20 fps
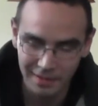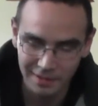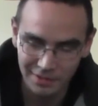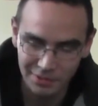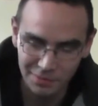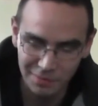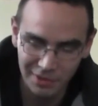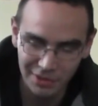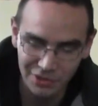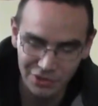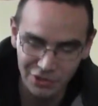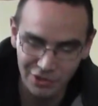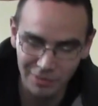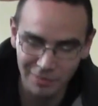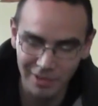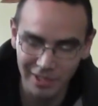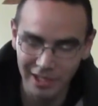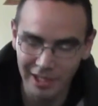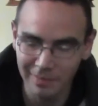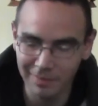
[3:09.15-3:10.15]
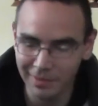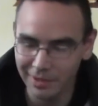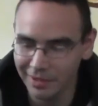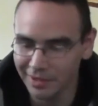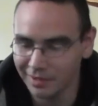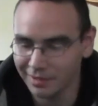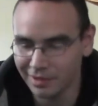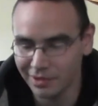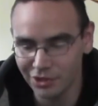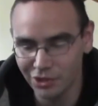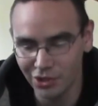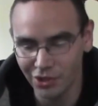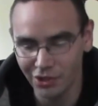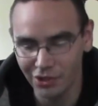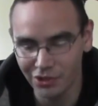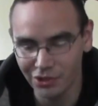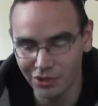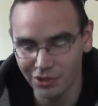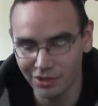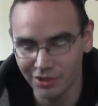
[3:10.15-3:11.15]
Just make sure you pick up a, a
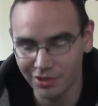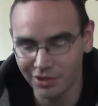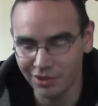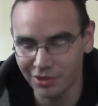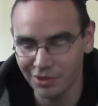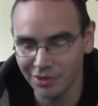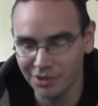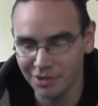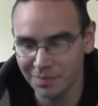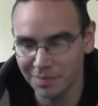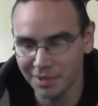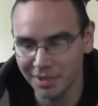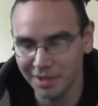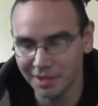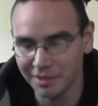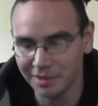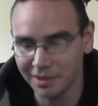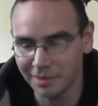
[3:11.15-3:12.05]
charger. They're USB.